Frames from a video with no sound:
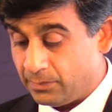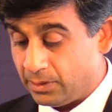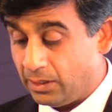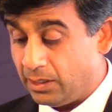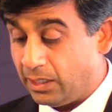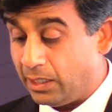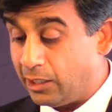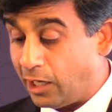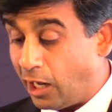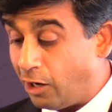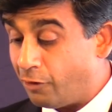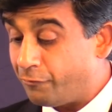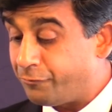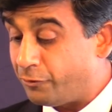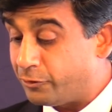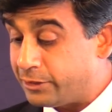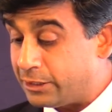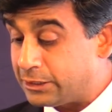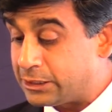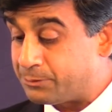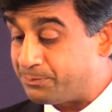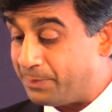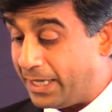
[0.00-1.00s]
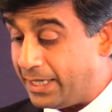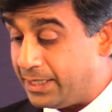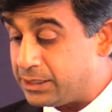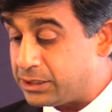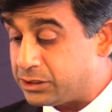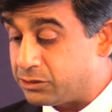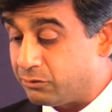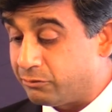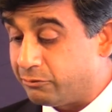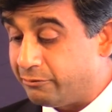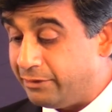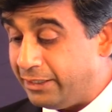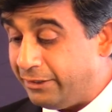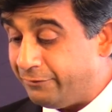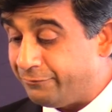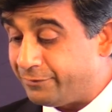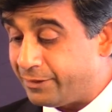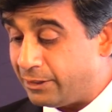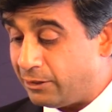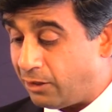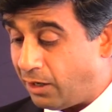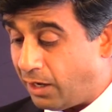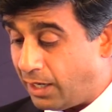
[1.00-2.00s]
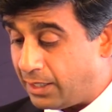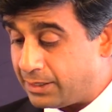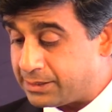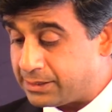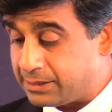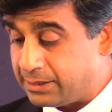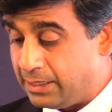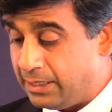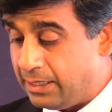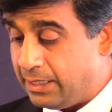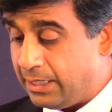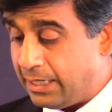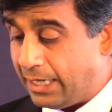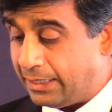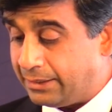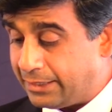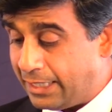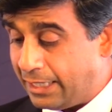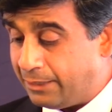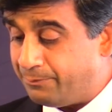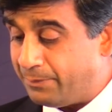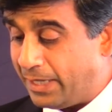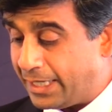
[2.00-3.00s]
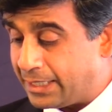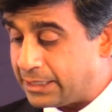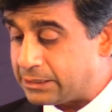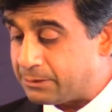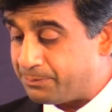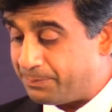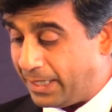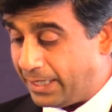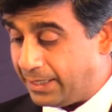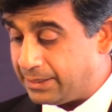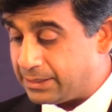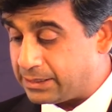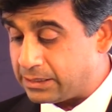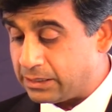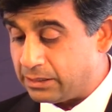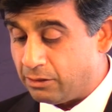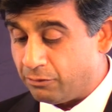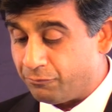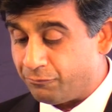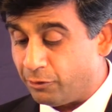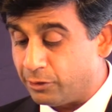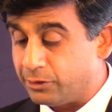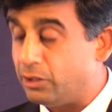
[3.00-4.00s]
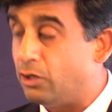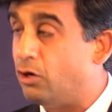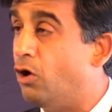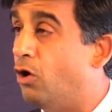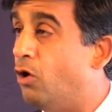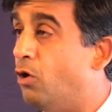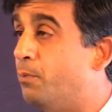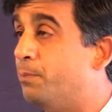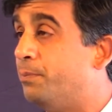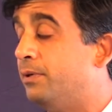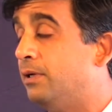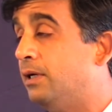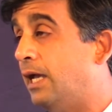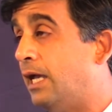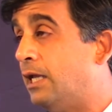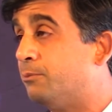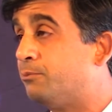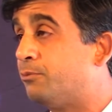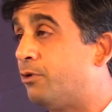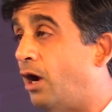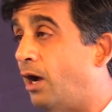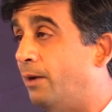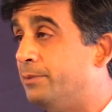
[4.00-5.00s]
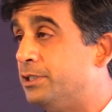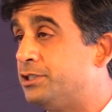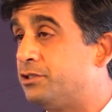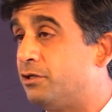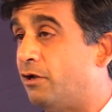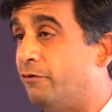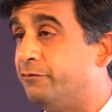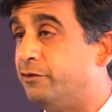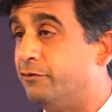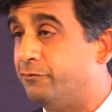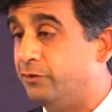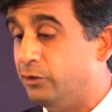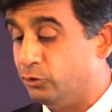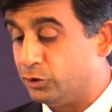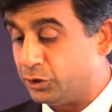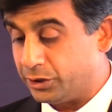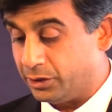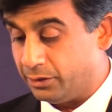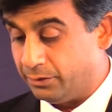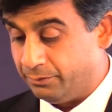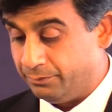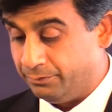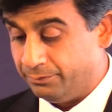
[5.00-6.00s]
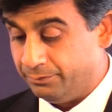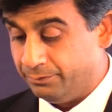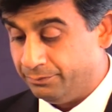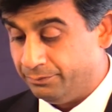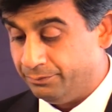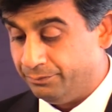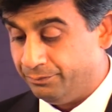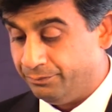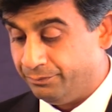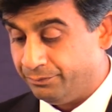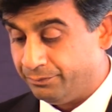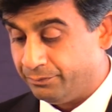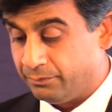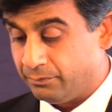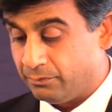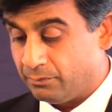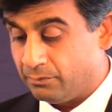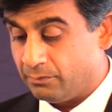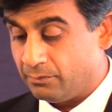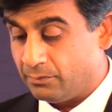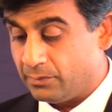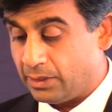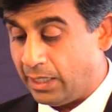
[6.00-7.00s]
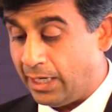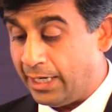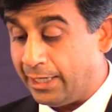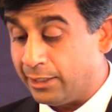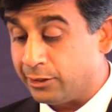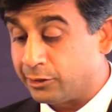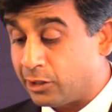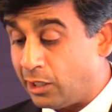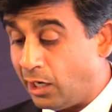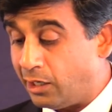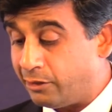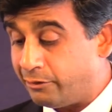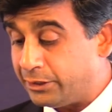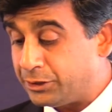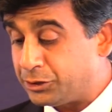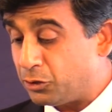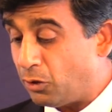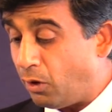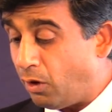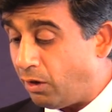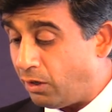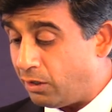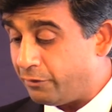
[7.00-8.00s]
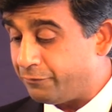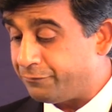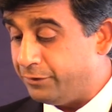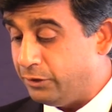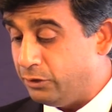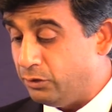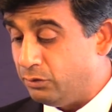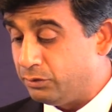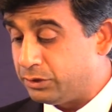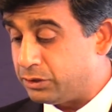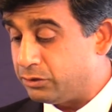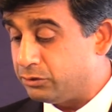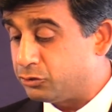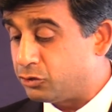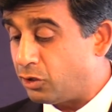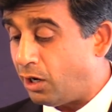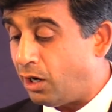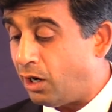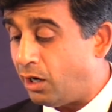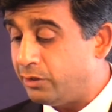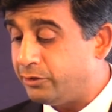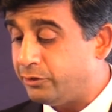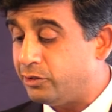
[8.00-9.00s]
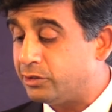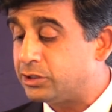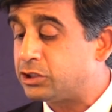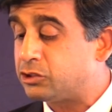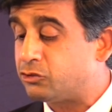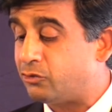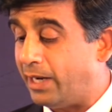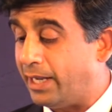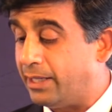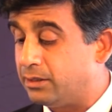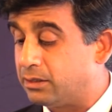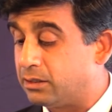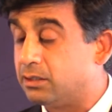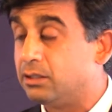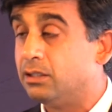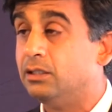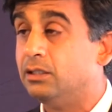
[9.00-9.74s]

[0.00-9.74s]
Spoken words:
Allow for the space to grieve the loss and then make space for the hope and promise of the future. I encourage all of you to draw on your strength,